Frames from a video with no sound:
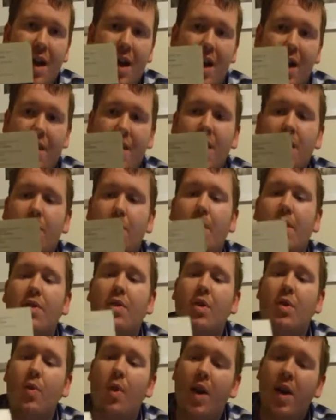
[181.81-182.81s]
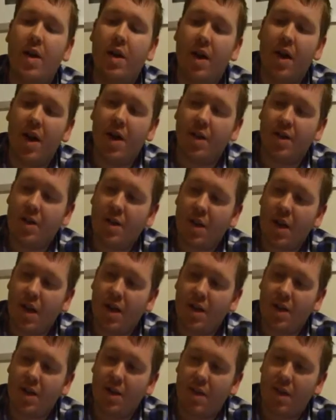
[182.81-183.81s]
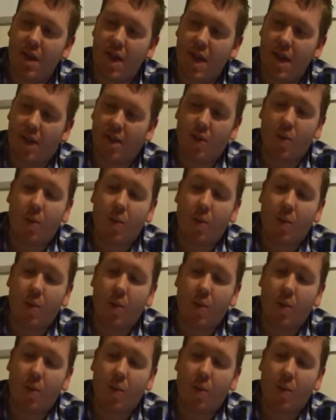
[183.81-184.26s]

And this one's quite nice, it's